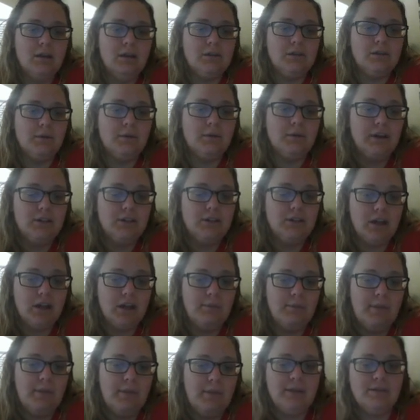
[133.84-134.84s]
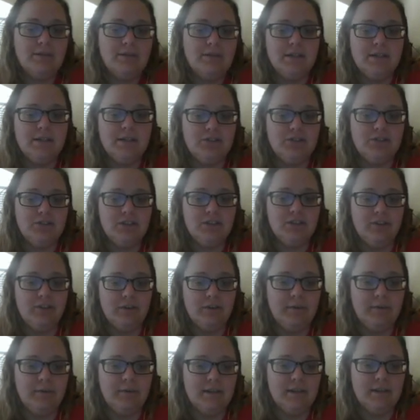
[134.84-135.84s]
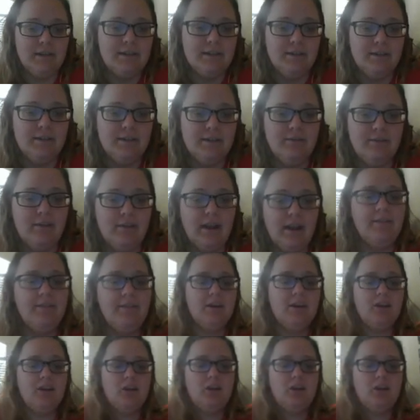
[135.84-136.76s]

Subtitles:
So we're going to use the compound interest formulas. Find the